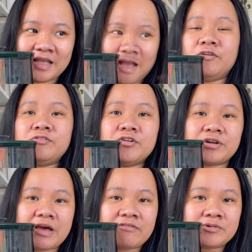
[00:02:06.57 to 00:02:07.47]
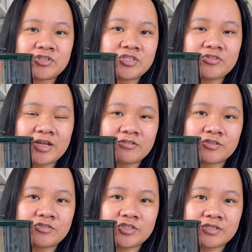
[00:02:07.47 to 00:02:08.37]
If you don't have a machine, you can also
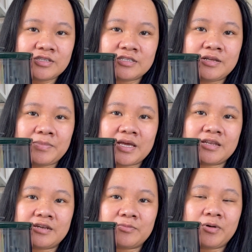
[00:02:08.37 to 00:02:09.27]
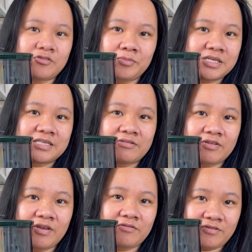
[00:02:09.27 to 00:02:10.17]
just easily make it in the pot. You mix
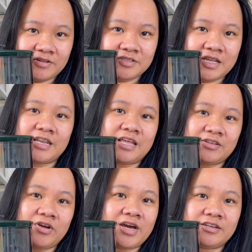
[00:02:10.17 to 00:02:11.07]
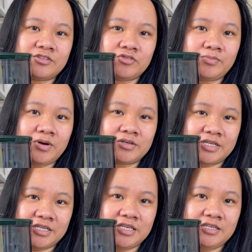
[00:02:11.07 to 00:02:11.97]
everything first and then you add it to the pot
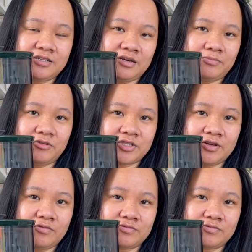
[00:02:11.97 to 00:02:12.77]
and heat it up yourself.